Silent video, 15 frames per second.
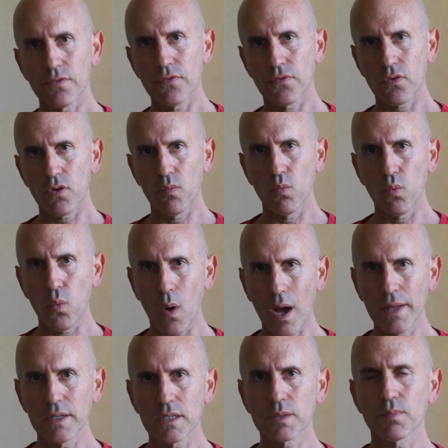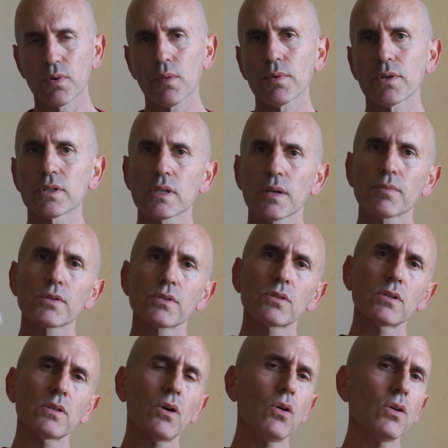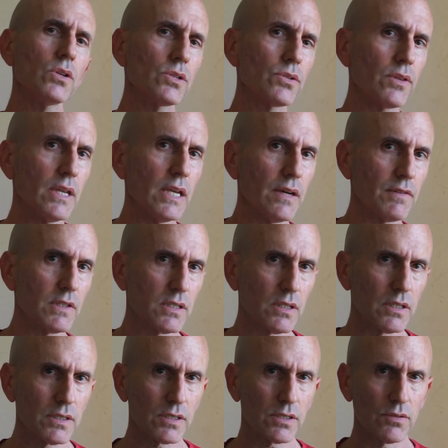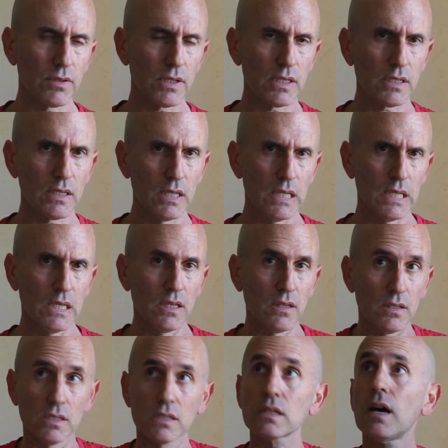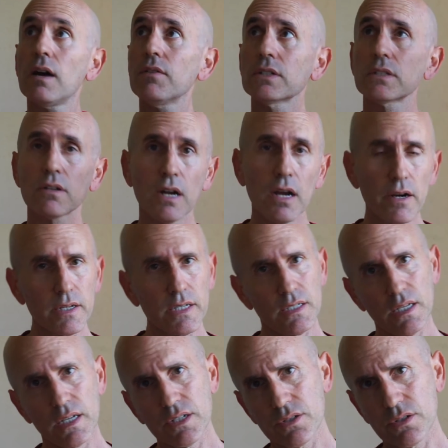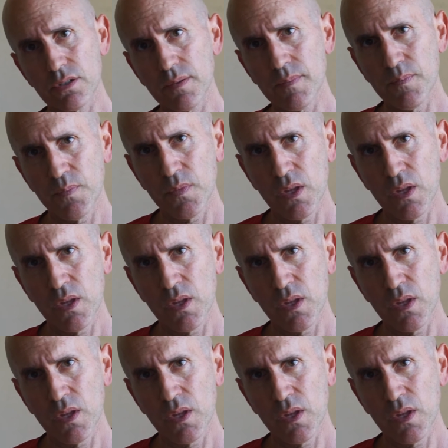from one's proprioception onto the avatar, so that this avatar architecture